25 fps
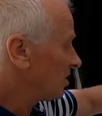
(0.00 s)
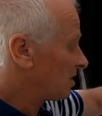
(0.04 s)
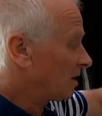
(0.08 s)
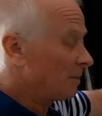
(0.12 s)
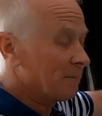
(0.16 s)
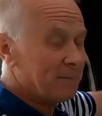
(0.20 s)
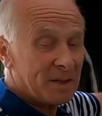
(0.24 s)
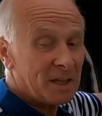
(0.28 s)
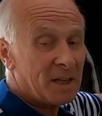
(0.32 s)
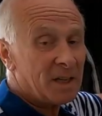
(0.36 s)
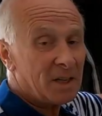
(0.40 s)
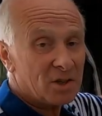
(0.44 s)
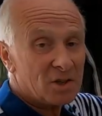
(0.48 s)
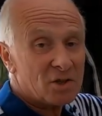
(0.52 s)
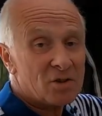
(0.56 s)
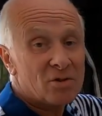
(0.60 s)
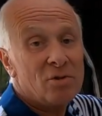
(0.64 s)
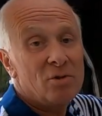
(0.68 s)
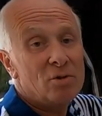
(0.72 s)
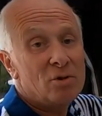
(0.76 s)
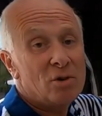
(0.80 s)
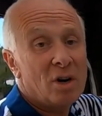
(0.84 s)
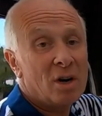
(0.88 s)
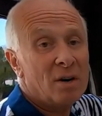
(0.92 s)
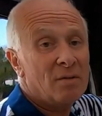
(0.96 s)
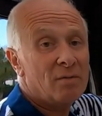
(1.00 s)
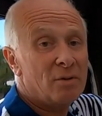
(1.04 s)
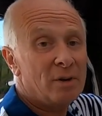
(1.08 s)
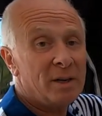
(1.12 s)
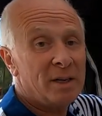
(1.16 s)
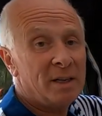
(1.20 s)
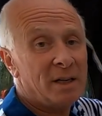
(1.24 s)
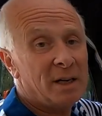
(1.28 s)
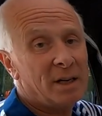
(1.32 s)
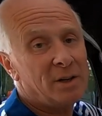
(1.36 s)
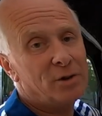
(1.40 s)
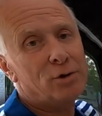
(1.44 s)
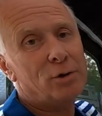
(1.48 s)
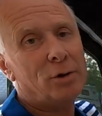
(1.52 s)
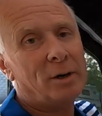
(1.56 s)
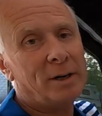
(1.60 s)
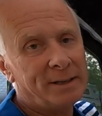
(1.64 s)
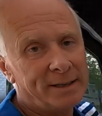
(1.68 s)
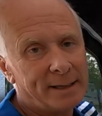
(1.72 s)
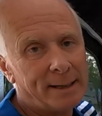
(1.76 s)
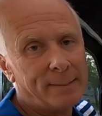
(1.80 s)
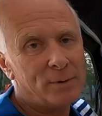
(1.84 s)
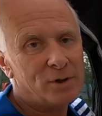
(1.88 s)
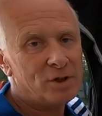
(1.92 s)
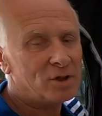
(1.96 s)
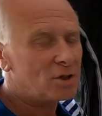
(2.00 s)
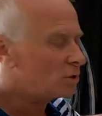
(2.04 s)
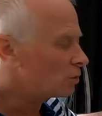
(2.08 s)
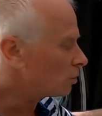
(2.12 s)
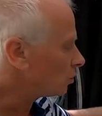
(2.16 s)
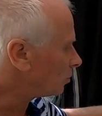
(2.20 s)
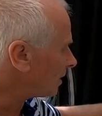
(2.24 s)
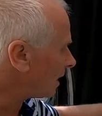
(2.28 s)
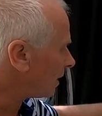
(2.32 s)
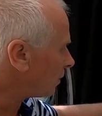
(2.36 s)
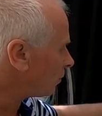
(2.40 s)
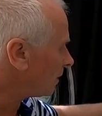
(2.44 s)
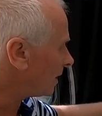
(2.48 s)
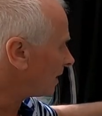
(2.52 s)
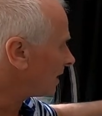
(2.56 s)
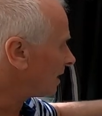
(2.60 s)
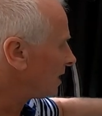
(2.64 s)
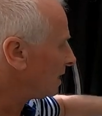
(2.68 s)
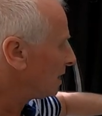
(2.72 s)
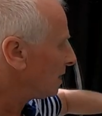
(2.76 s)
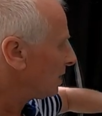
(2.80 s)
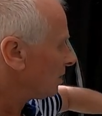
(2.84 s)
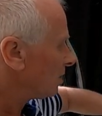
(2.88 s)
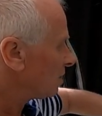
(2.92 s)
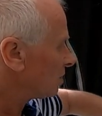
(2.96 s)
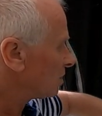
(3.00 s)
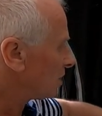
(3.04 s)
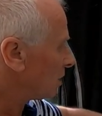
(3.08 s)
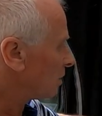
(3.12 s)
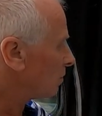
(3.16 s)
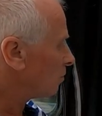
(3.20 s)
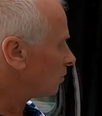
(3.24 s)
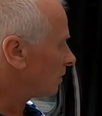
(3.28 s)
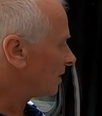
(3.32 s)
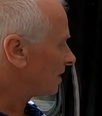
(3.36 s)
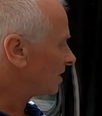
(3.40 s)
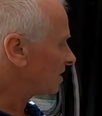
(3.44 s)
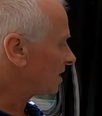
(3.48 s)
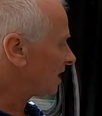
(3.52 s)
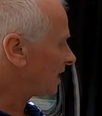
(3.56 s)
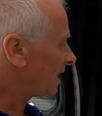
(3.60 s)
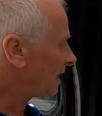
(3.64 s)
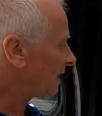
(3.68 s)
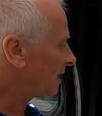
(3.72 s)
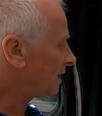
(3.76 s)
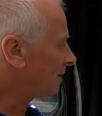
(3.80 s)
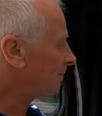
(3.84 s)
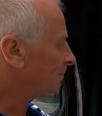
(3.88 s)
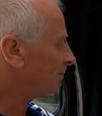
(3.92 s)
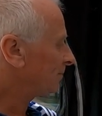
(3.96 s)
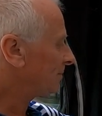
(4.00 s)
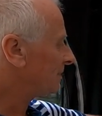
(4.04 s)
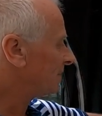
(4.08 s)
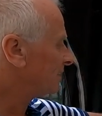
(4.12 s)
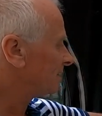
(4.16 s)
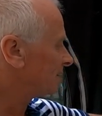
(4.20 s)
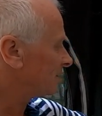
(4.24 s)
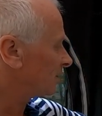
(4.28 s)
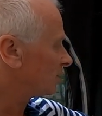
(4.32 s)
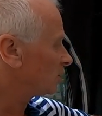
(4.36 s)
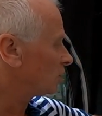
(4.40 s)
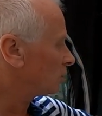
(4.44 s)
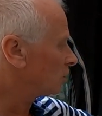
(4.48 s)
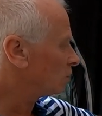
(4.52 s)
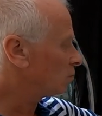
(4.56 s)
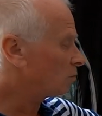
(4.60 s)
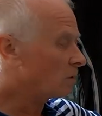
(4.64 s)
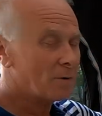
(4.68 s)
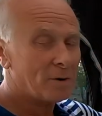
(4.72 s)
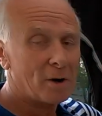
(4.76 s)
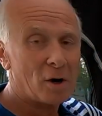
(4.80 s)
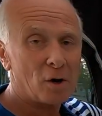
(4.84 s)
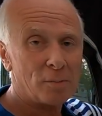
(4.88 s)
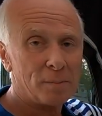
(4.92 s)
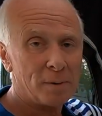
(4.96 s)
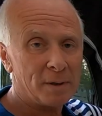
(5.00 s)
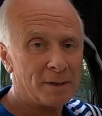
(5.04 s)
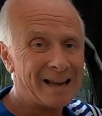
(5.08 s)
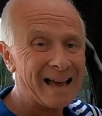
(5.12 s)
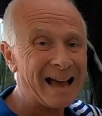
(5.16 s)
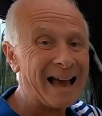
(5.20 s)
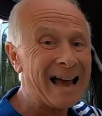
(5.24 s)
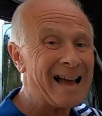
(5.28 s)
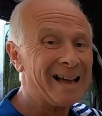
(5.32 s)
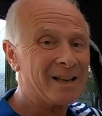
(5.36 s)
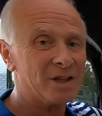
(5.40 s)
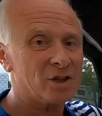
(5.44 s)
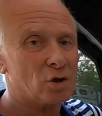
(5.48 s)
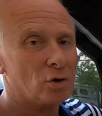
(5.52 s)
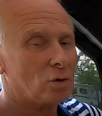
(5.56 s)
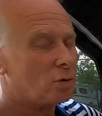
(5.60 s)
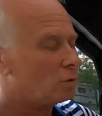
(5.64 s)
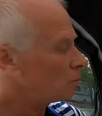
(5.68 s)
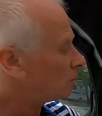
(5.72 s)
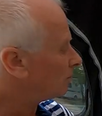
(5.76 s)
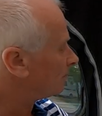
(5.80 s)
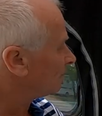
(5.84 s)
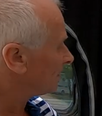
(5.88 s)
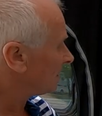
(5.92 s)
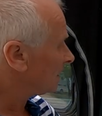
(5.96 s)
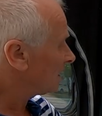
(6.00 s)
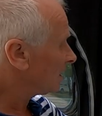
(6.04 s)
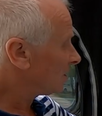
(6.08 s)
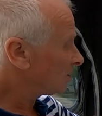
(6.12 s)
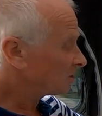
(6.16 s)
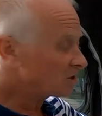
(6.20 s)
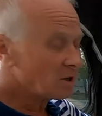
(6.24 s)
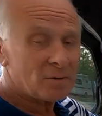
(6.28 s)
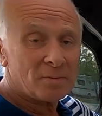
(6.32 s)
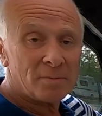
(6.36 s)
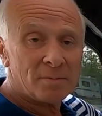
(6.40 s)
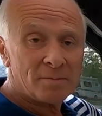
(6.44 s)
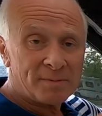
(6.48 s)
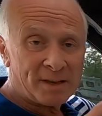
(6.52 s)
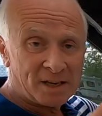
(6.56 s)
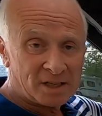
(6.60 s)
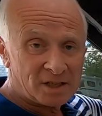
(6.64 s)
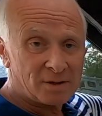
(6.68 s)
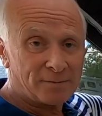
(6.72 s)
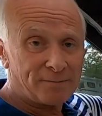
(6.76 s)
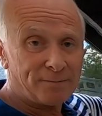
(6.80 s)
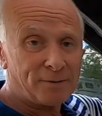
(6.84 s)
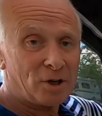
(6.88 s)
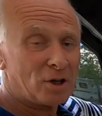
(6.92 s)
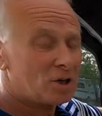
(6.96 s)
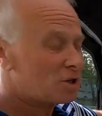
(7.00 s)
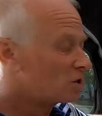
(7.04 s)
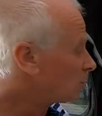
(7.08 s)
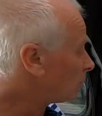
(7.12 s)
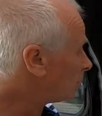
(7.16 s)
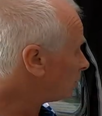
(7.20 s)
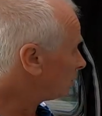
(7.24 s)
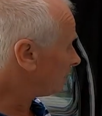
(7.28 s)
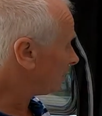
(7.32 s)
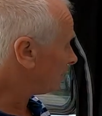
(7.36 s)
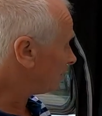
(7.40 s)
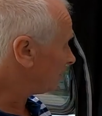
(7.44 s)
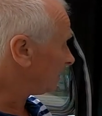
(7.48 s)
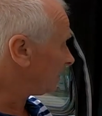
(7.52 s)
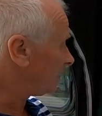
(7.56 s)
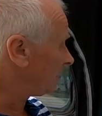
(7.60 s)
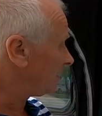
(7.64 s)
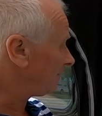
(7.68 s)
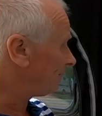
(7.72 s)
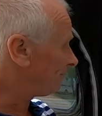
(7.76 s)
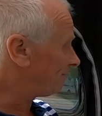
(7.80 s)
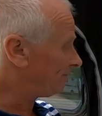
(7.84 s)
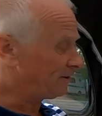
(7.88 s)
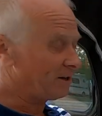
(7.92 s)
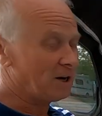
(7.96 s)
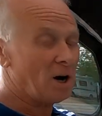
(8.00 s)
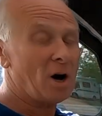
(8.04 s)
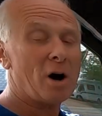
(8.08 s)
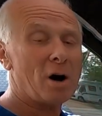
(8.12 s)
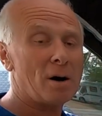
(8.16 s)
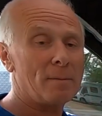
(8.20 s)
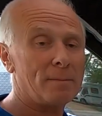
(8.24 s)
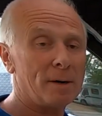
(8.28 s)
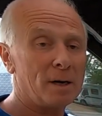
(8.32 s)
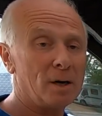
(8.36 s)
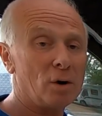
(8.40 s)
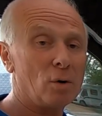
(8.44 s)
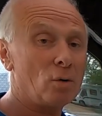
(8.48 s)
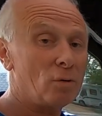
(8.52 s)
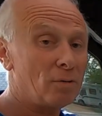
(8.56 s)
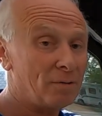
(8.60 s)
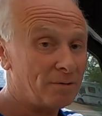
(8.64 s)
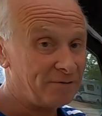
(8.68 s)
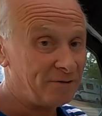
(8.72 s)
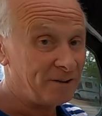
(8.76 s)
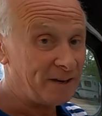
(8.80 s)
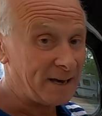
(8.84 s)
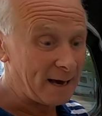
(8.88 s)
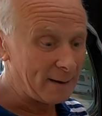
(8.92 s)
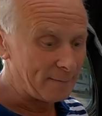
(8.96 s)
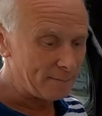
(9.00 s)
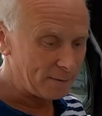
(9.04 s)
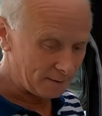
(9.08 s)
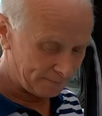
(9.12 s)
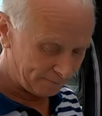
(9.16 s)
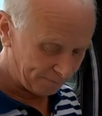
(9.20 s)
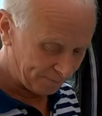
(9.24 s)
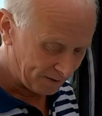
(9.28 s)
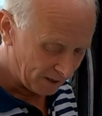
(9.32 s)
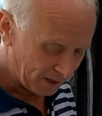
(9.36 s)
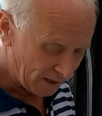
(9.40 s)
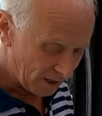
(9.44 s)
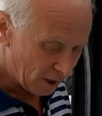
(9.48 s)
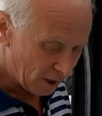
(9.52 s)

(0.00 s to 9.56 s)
something in, a screwdriver in and try and damage the door that way. So when it's here, the door won't open at all. So that's the first lock, the Fiamma or Fiamma.